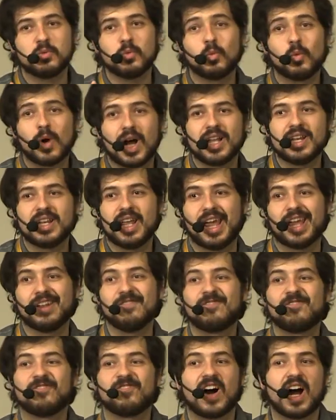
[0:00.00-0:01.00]
1 and
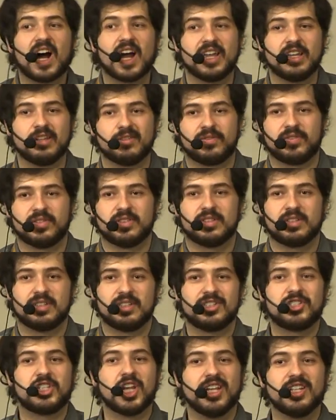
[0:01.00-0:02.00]
5
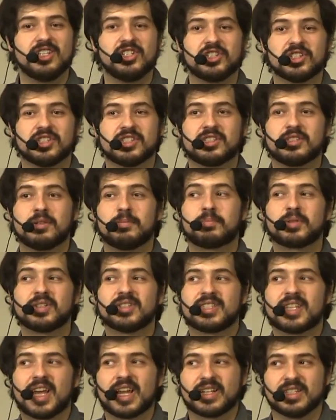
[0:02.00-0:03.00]
changes per
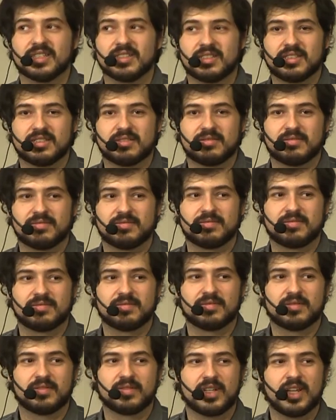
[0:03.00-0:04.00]
second.
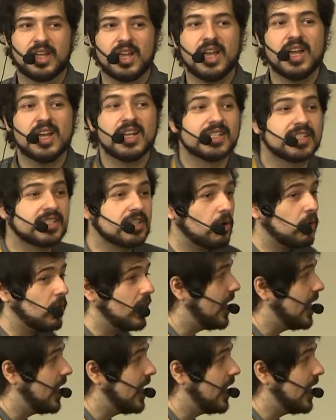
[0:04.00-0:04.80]
So